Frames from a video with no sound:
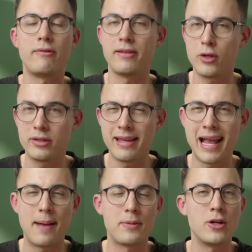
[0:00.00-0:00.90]
You've used
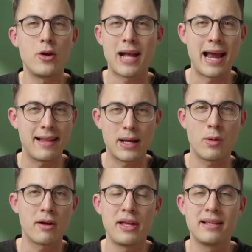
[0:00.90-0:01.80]
the app, you know kind of
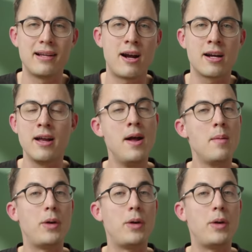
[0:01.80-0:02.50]
like where things are,